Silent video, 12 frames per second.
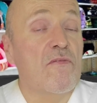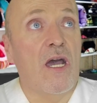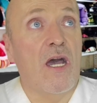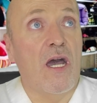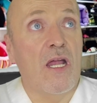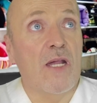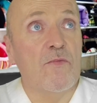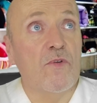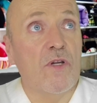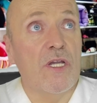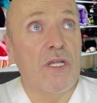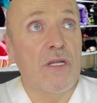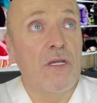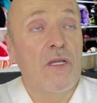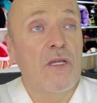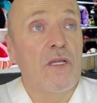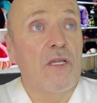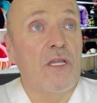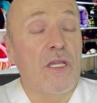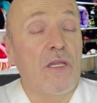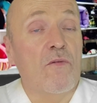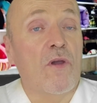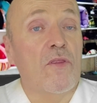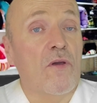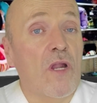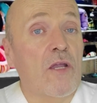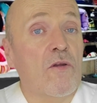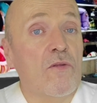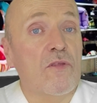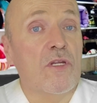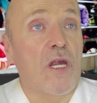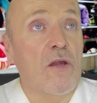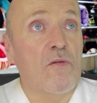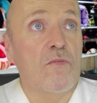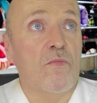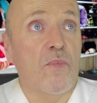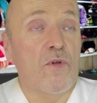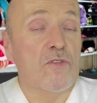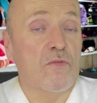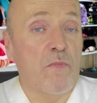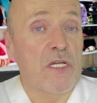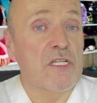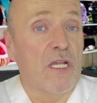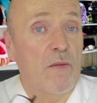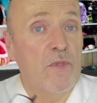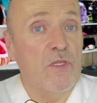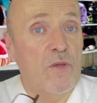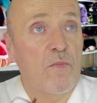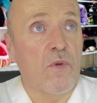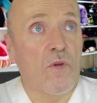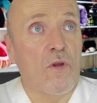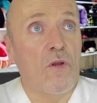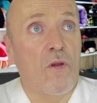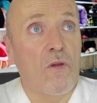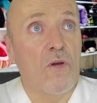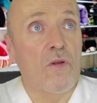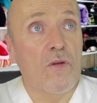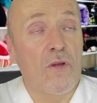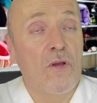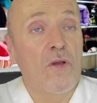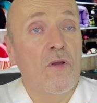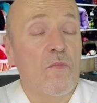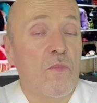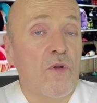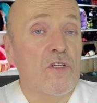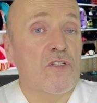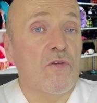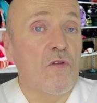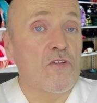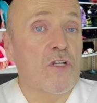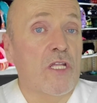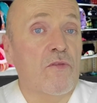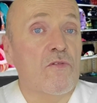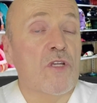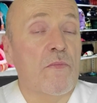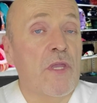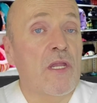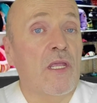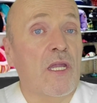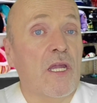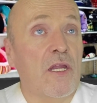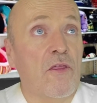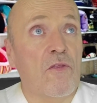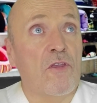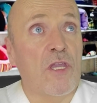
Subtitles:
And when they found her, basically because of the smell, the cats had already ingested a good part of the corpse of the owner.